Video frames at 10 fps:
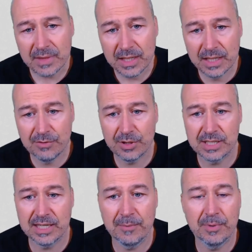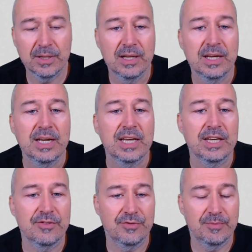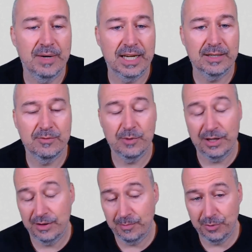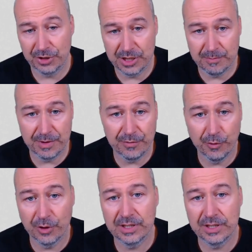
And for example, if white pushes b4,